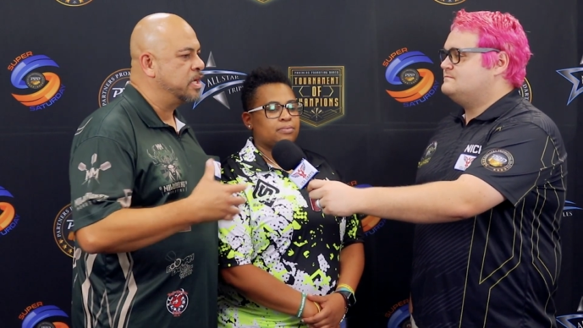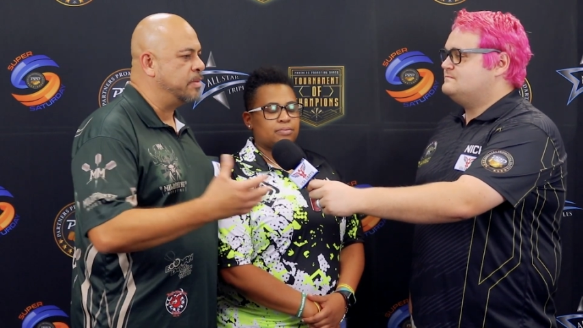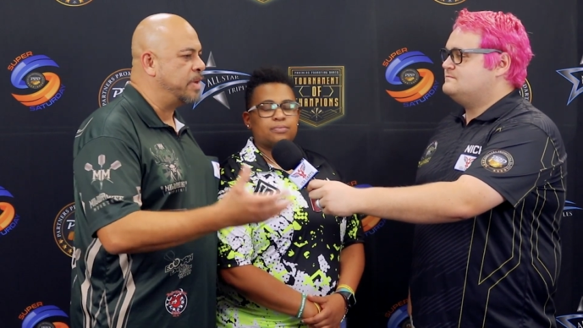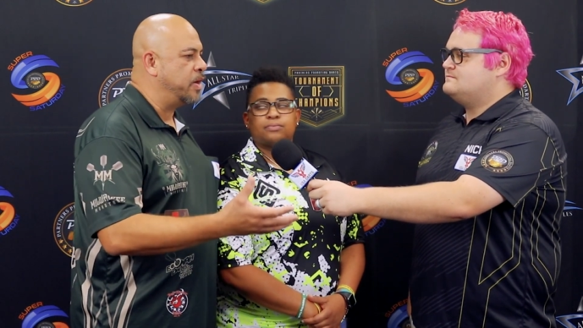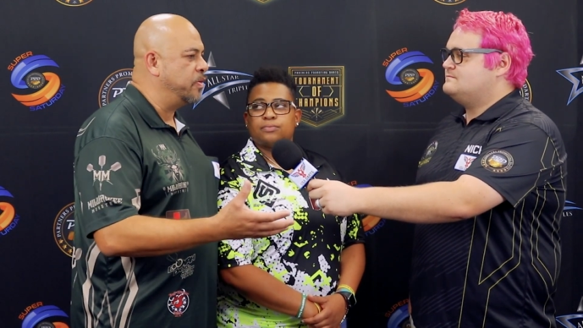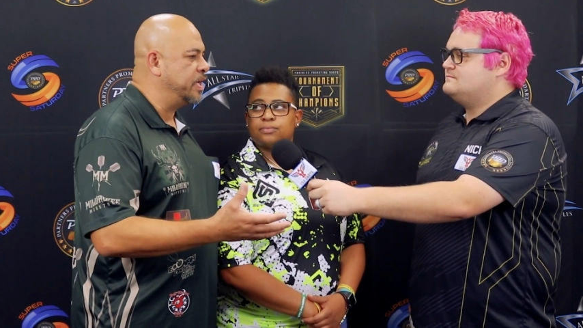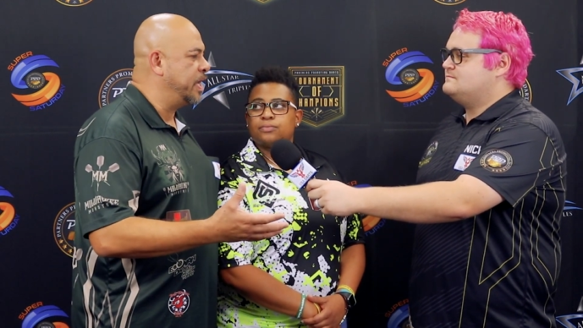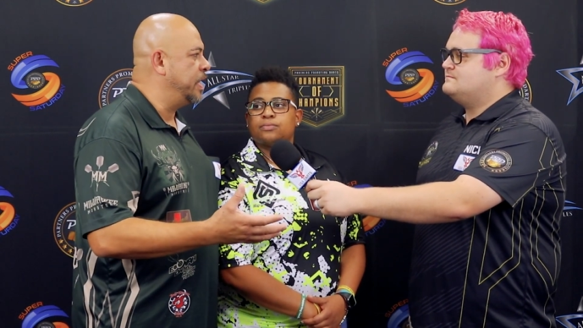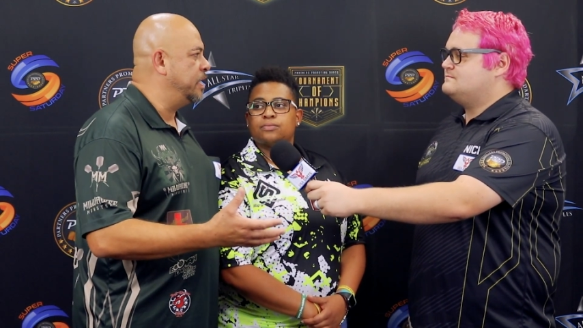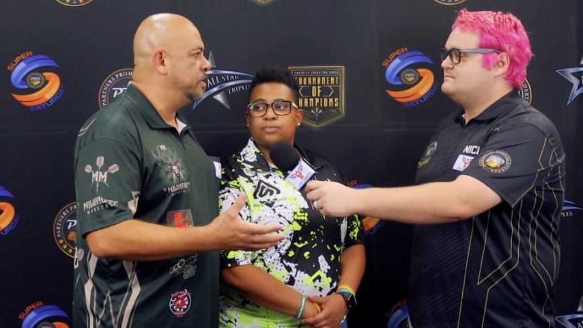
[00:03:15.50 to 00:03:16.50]
Speaker 1: come
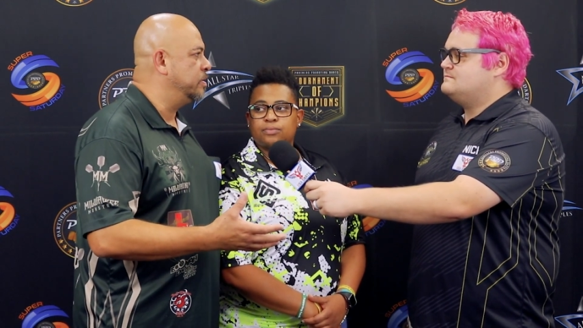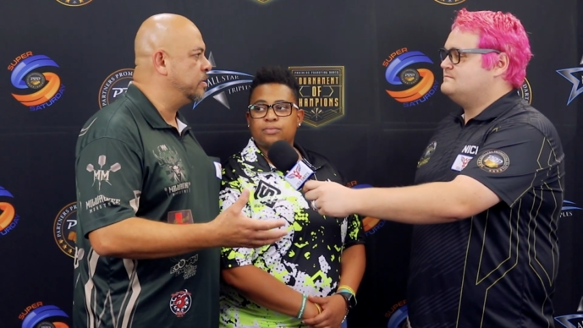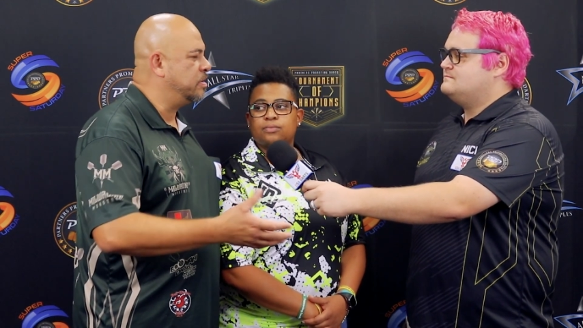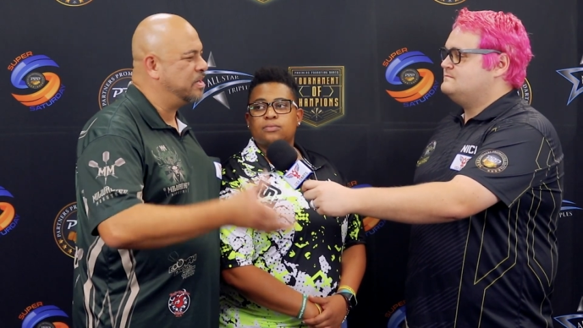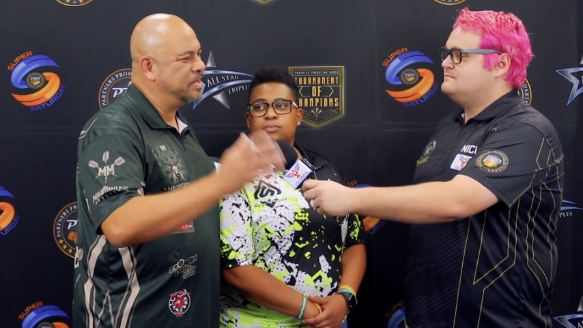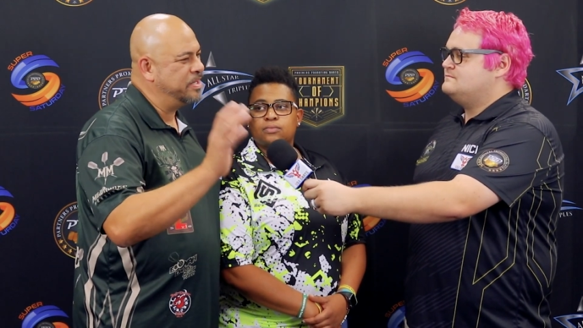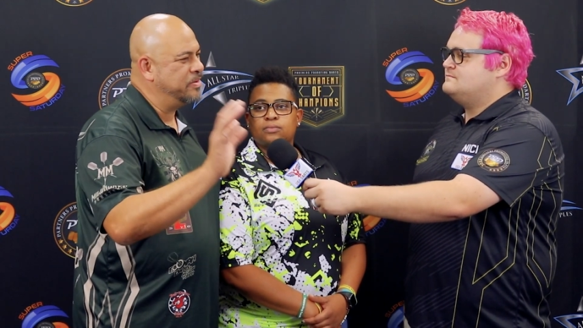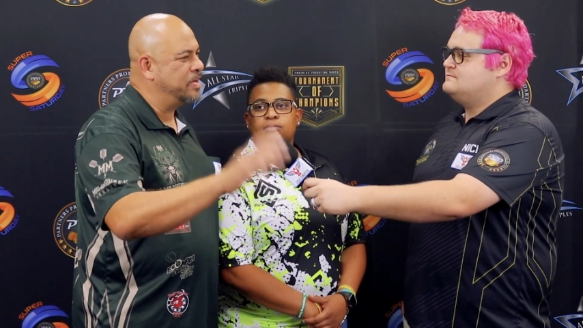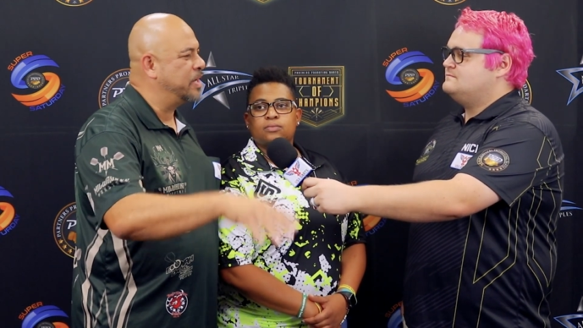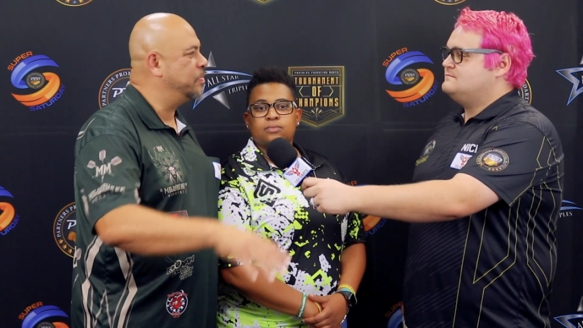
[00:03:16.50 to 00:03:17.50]
out and oh,
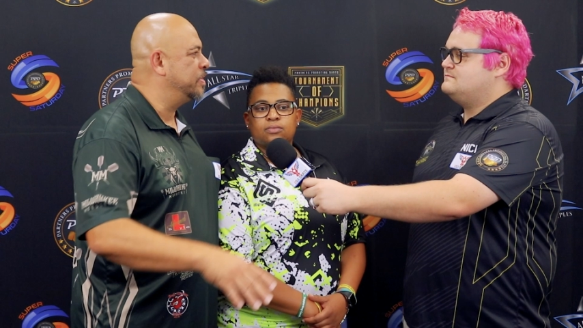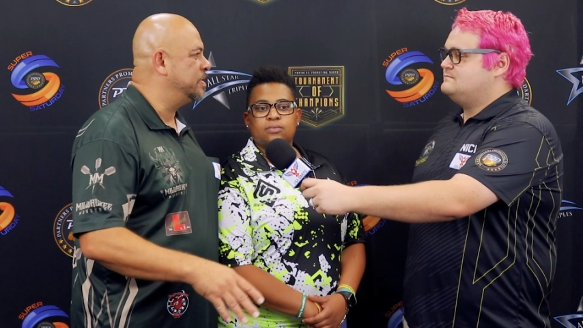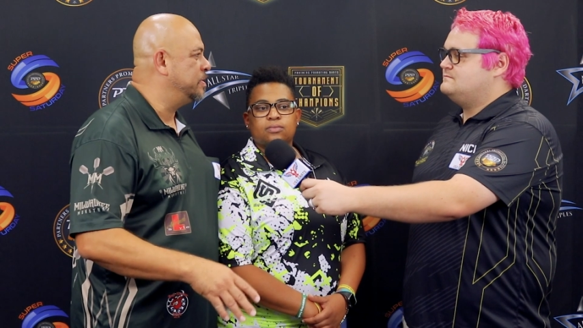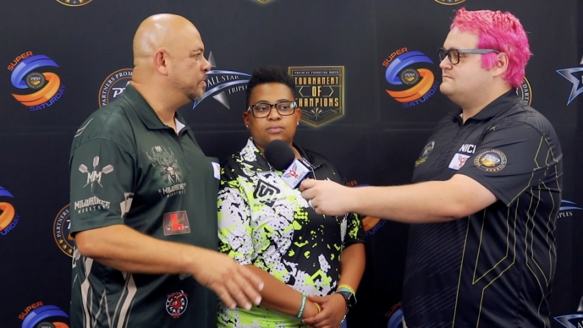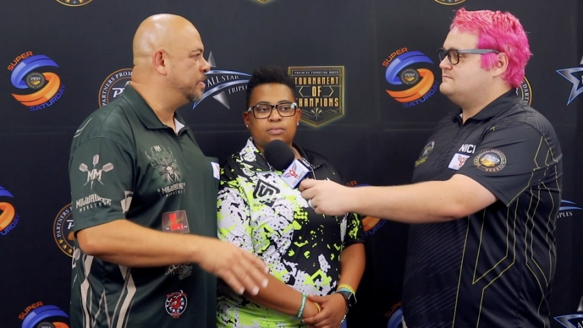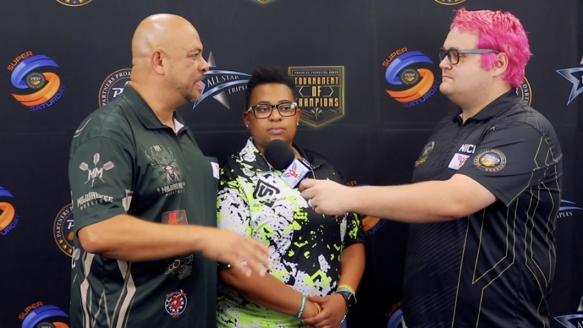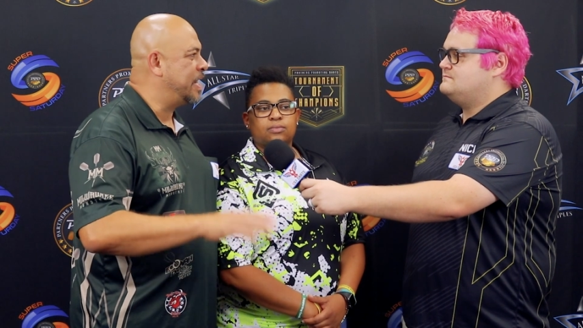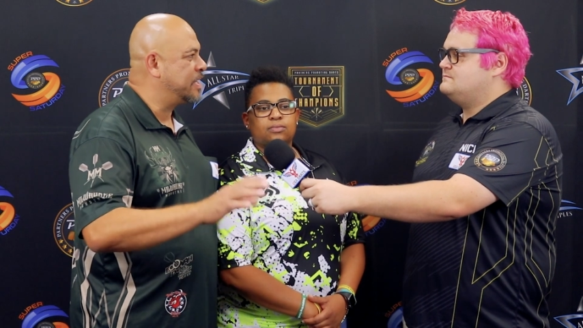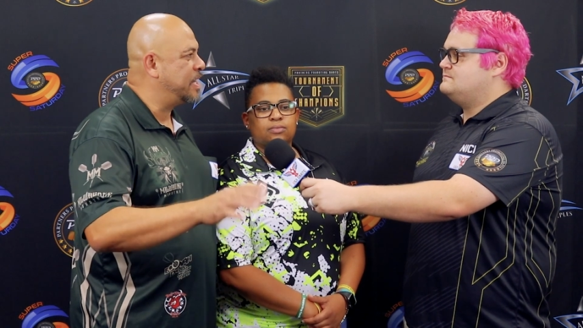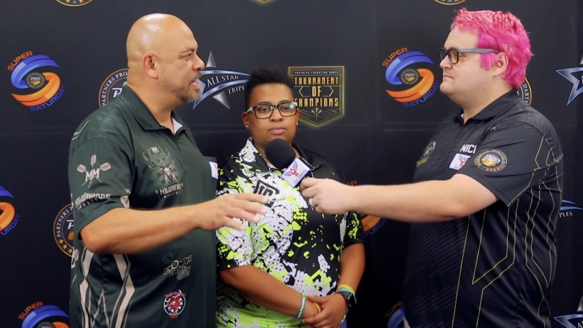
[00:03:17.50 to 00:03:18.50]
you know, I don't want to deal
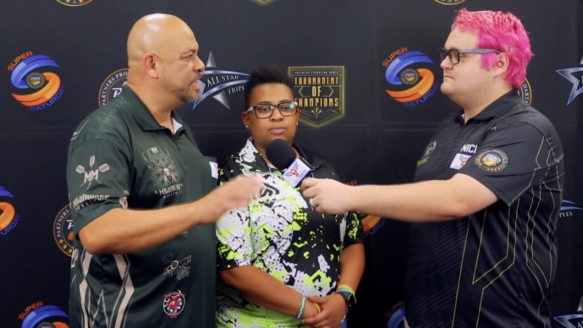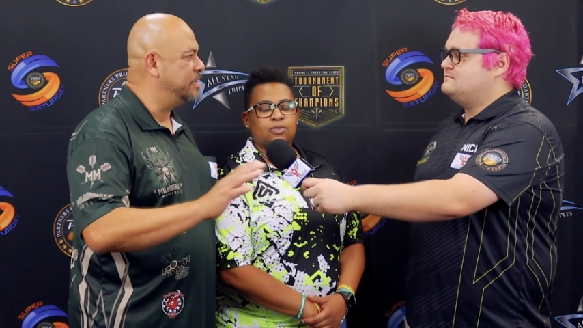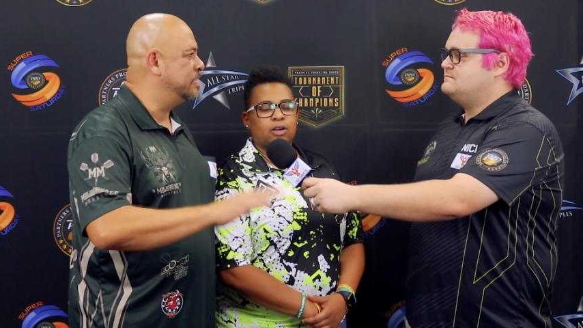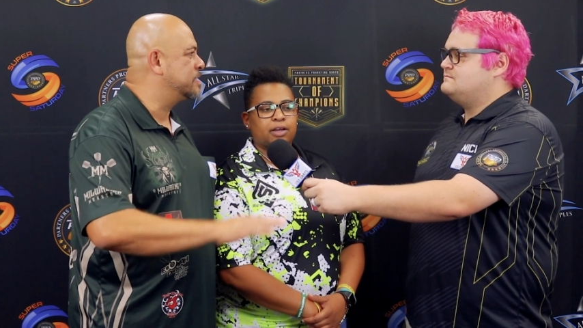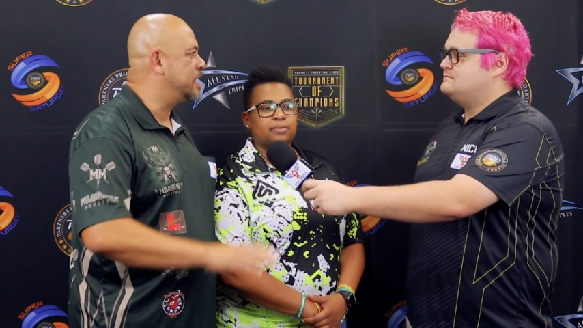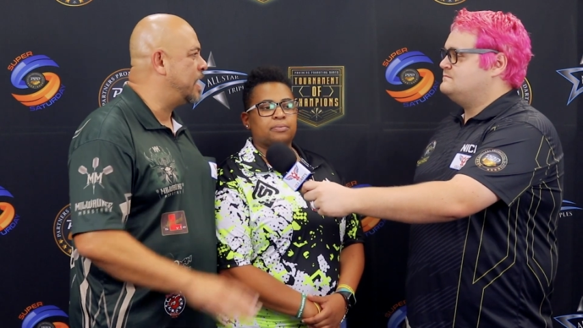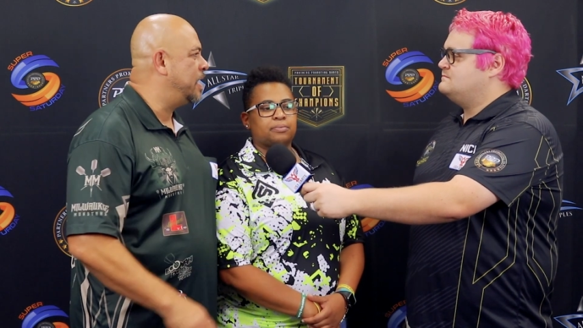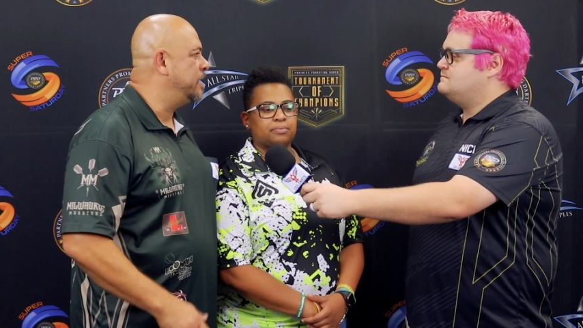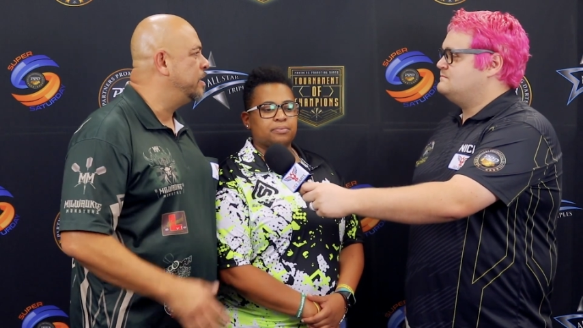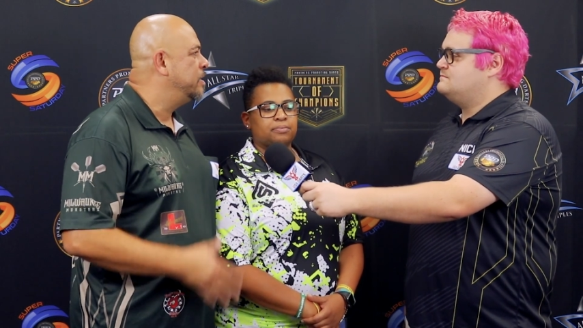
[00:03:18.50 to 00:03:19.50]
with that guy and right. this
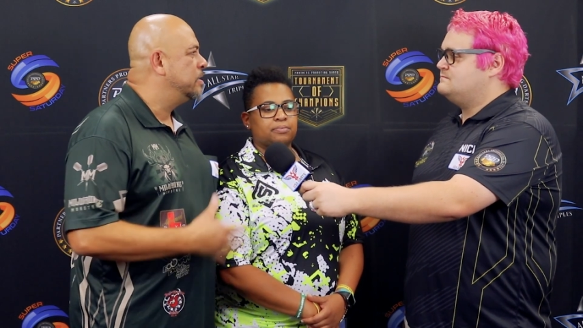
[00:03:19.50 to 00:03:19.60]
guy.